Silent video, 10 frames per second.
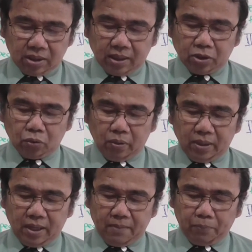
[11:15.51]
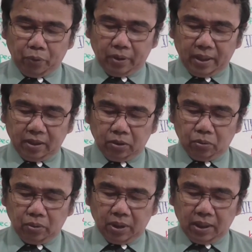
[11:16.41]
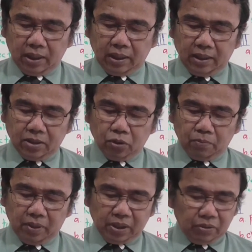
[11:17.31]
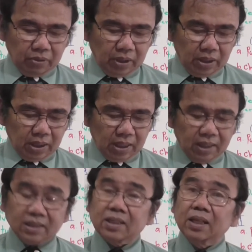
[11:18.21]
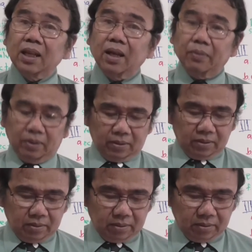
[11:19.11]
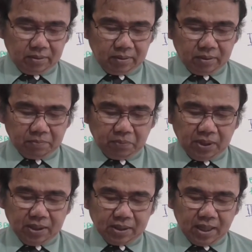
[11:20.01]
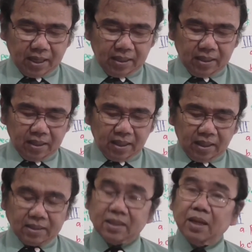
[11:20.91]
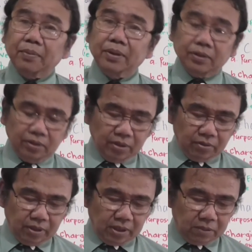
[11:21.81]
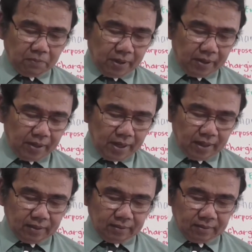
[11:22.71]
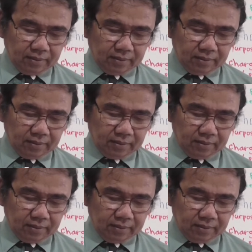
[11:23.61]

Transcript: that's 29.92 inches of mercury at sea level. PSI at 70 degrees Fahrenheit.